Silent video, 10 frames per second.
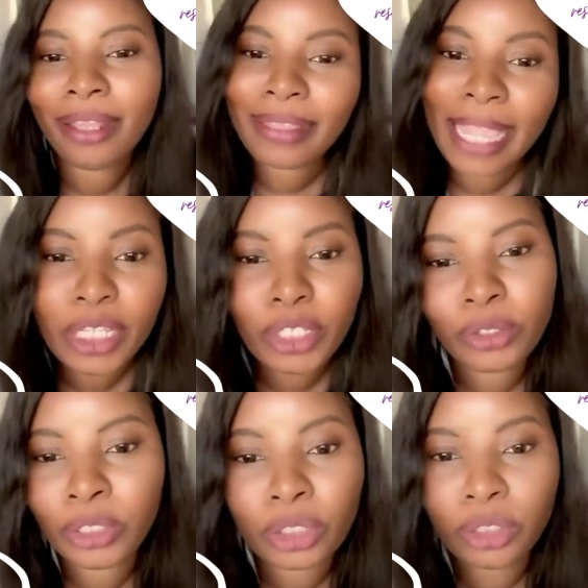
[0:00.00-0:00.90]
Thank you,
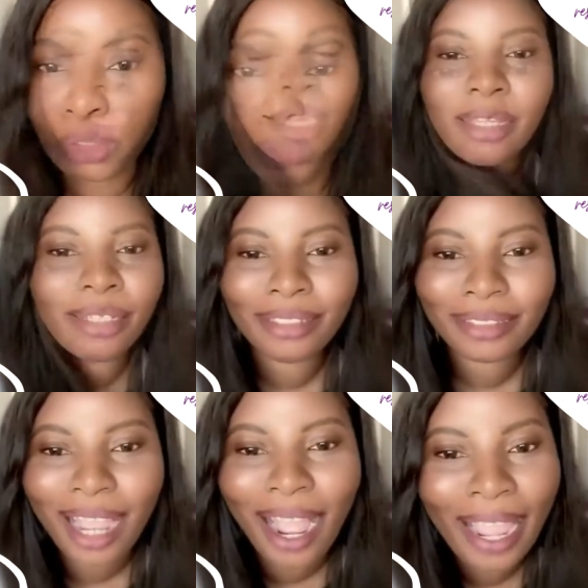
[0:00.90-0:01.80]
Dr. Google. And
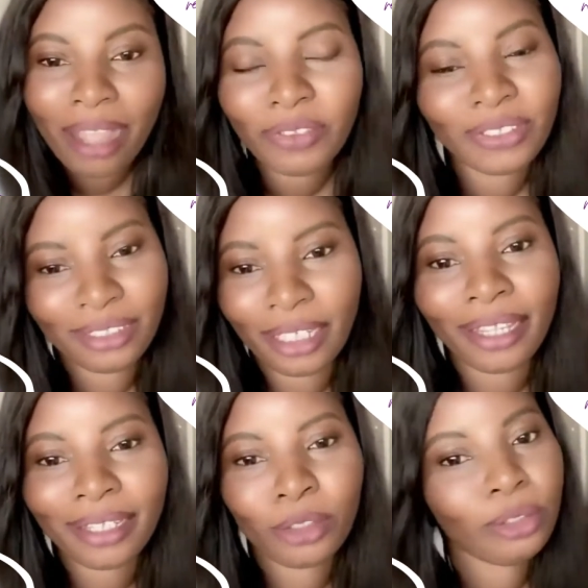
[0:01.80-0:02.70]
I have to
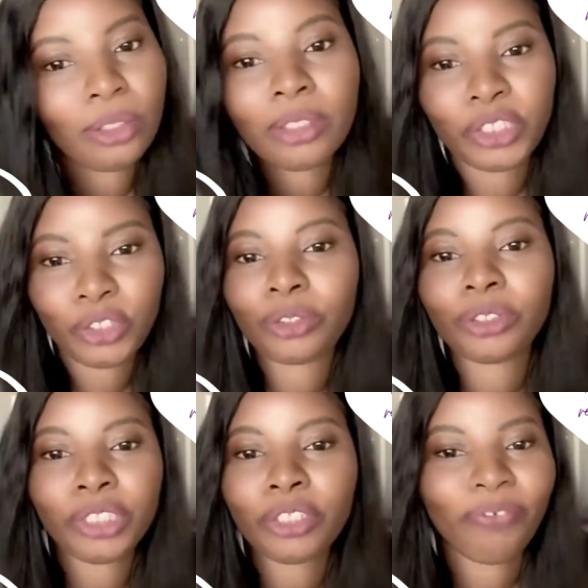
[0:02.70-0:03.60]
say, Google is
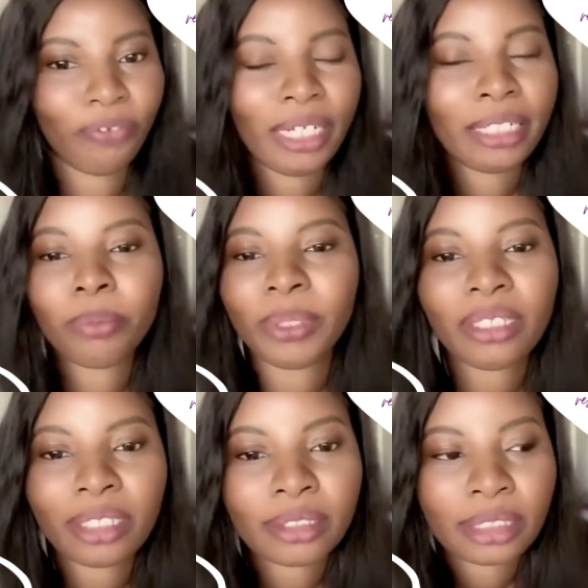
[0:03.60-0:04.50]
truly your friend,
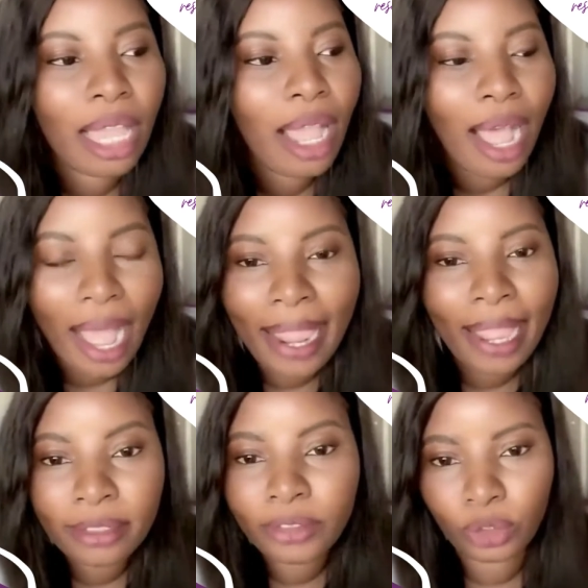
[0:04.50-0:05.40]
because I
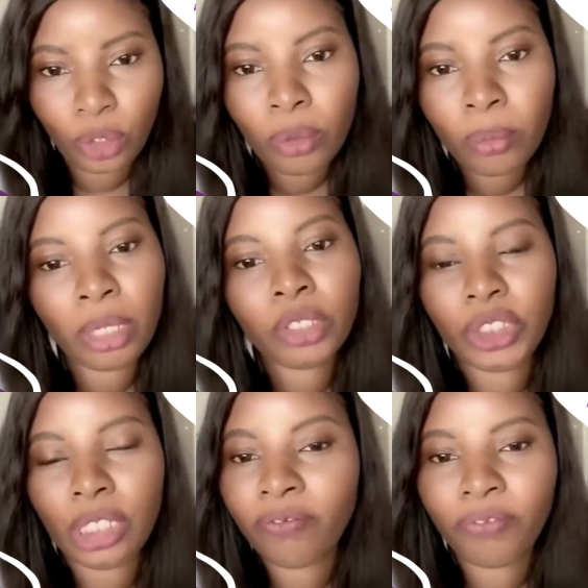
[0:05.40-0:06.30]
had so much
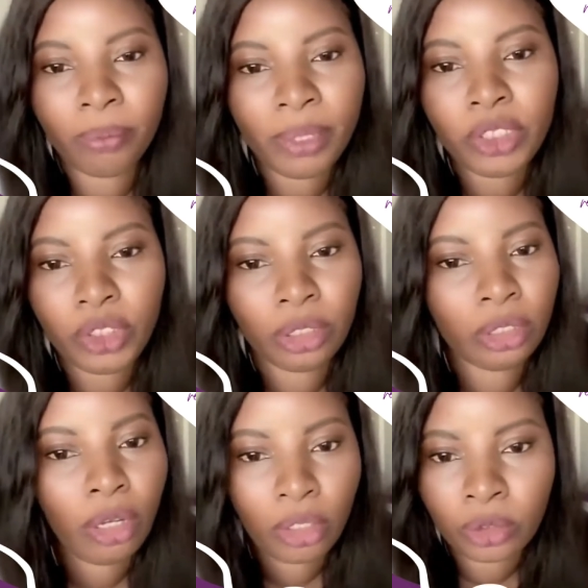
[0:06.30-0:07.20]
information
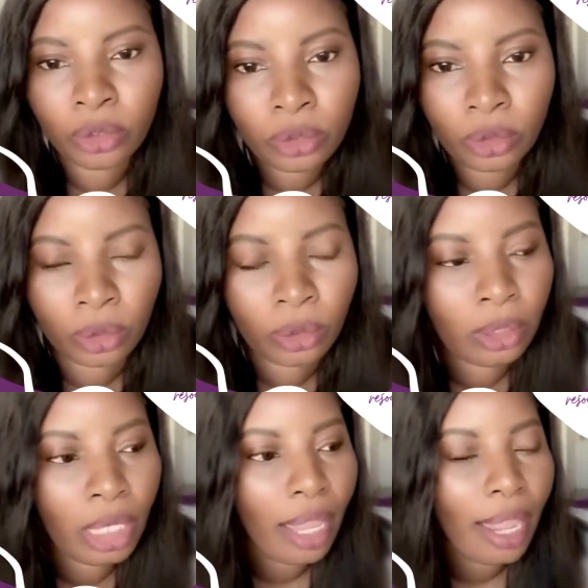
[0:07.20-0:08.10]
on Google,
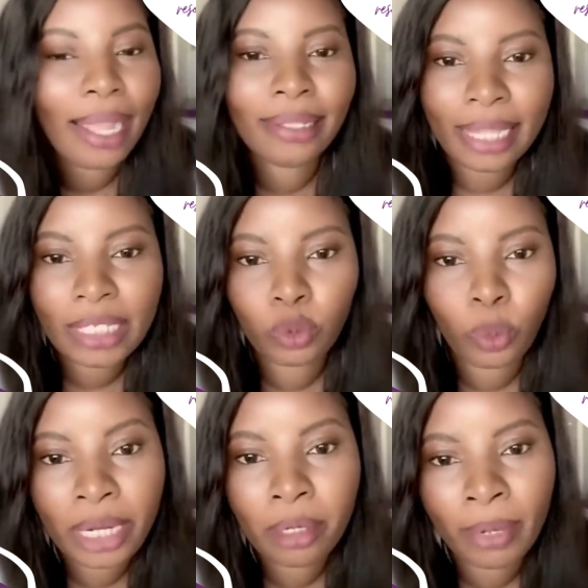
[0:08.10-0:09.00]
and that's
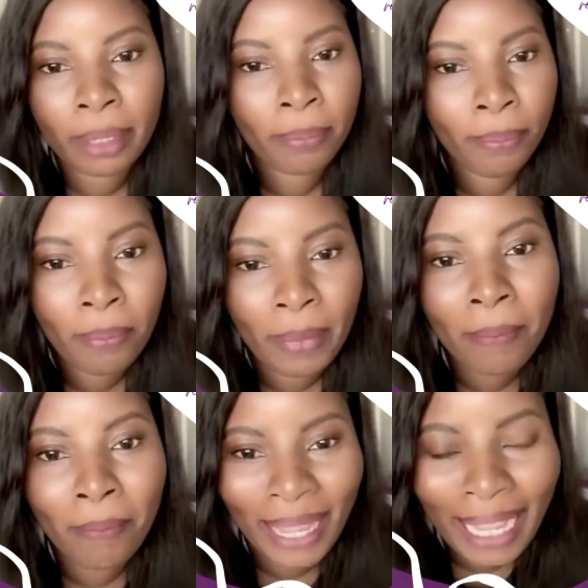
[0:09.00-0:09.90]
when my
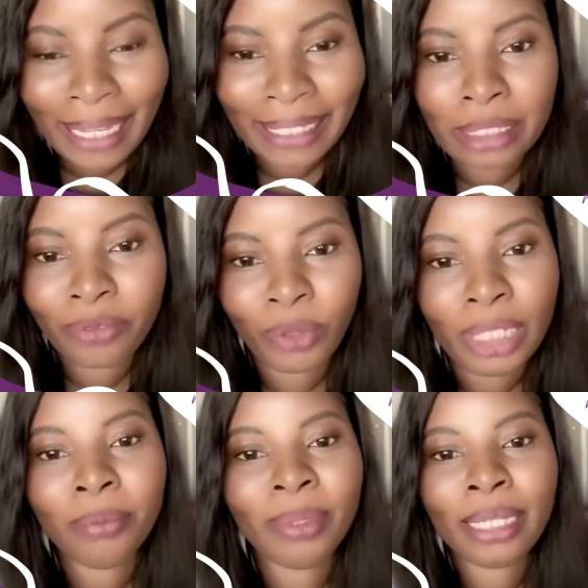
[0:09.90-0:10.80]
mind
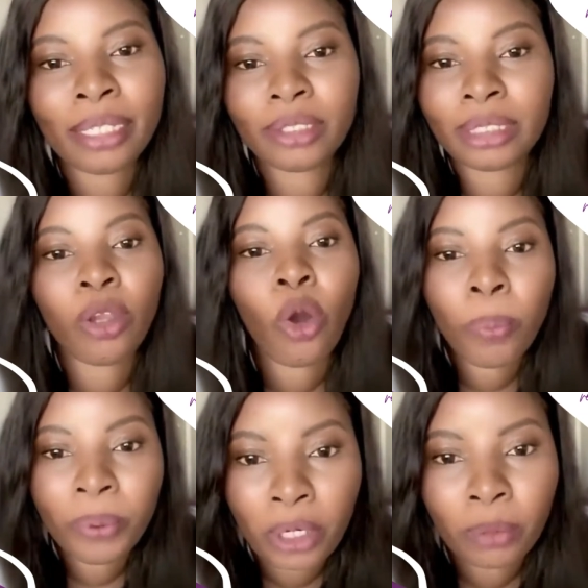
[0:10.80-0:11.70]
really began to
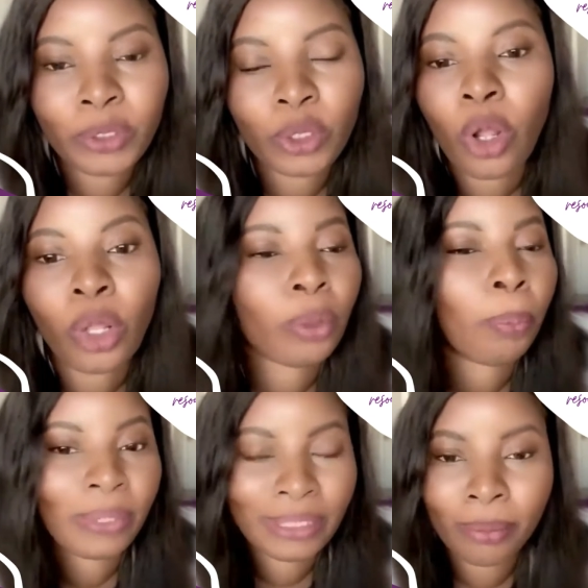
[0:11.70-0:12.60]
open up to all the
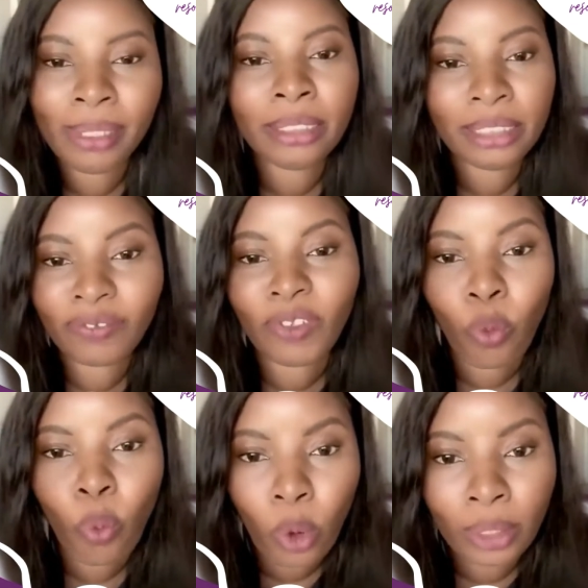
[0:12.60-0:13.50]
possibilities
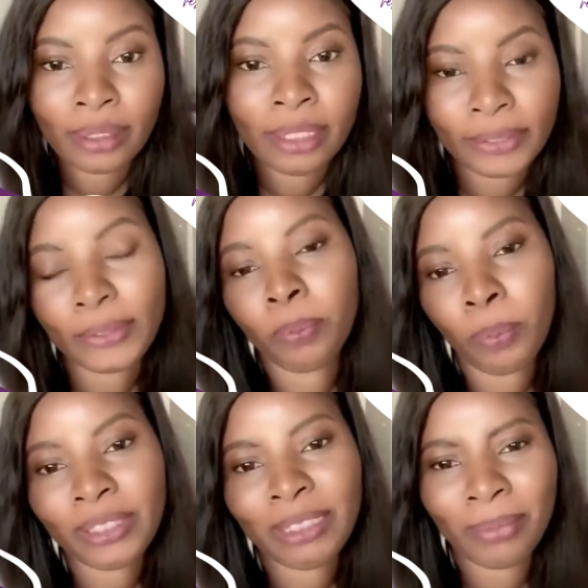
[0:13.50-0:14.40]
of what this could
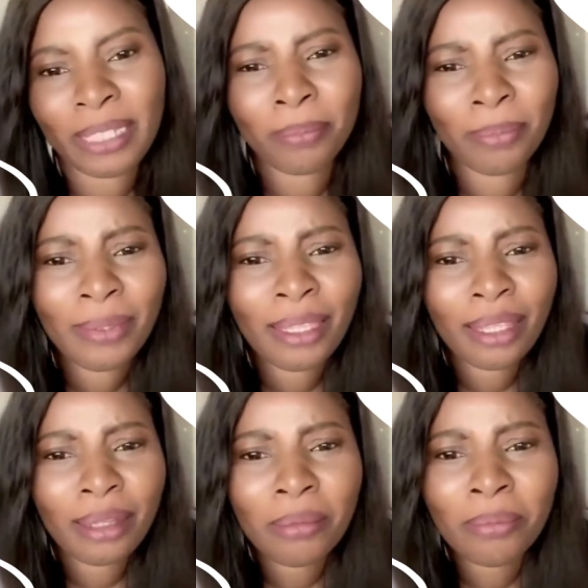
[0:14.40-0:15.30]
possibly
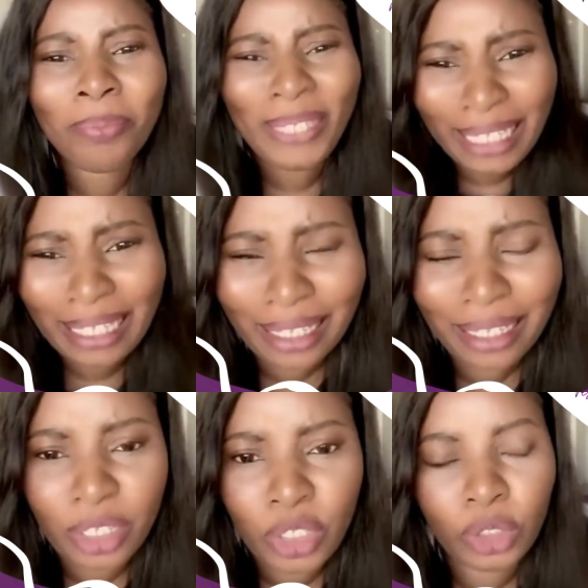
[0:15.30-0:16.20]
be.
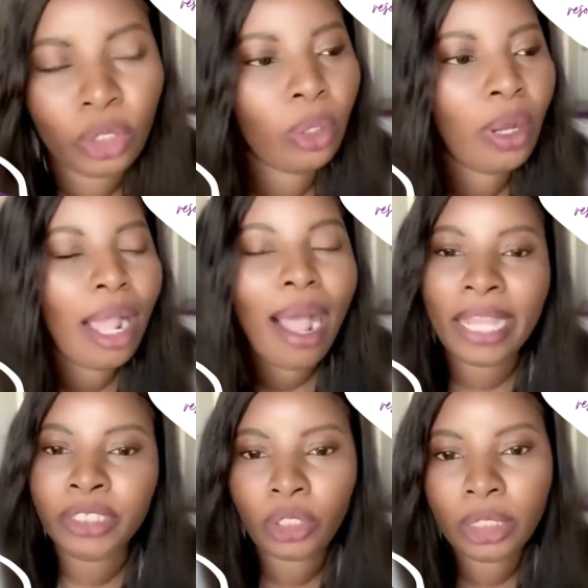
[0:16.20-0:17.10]
You know, I
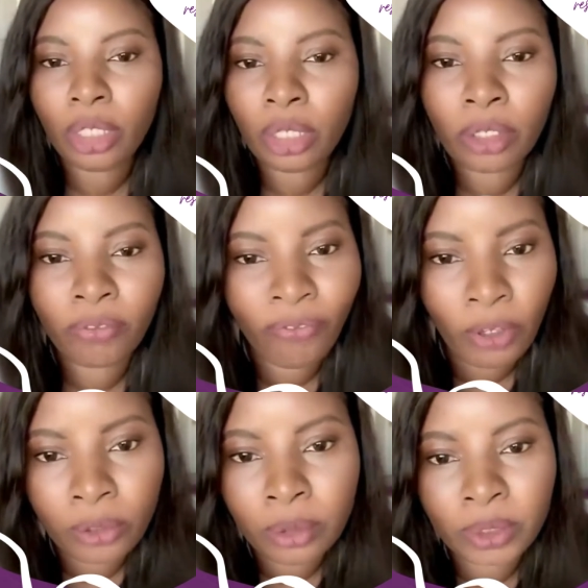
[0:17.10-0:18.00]
joined a lot of
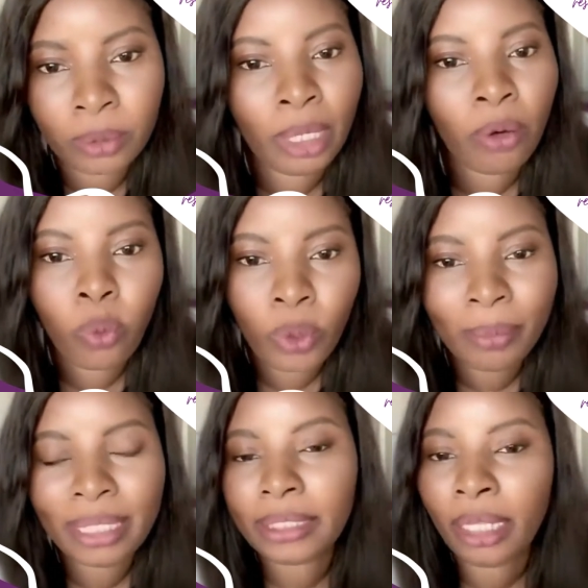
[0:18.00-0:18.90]
forums about
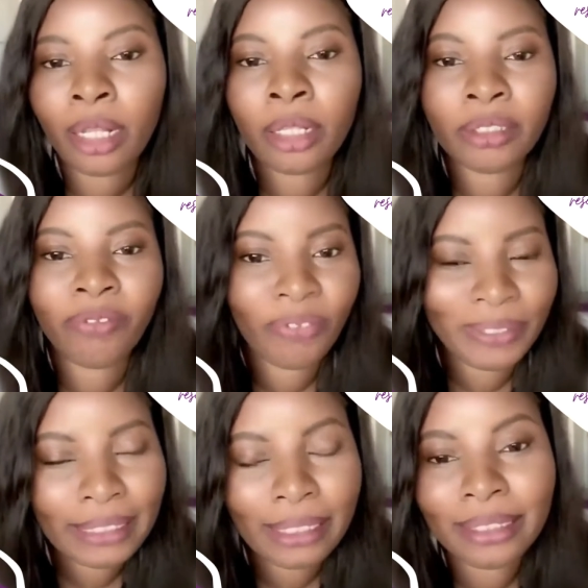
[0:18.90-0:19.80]
women's health and
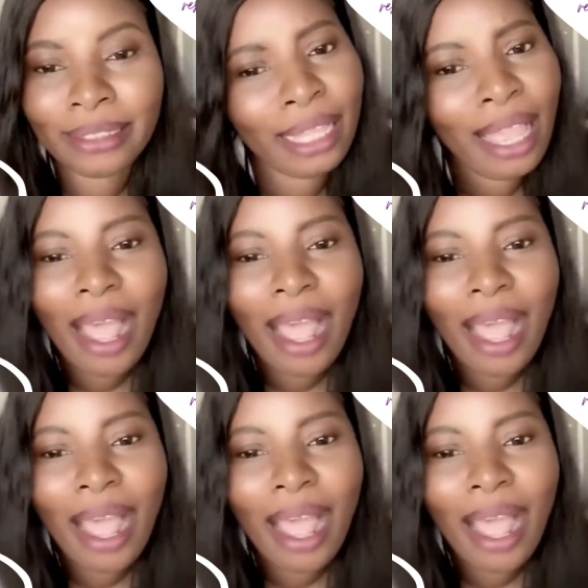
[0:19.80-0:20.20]
fertility.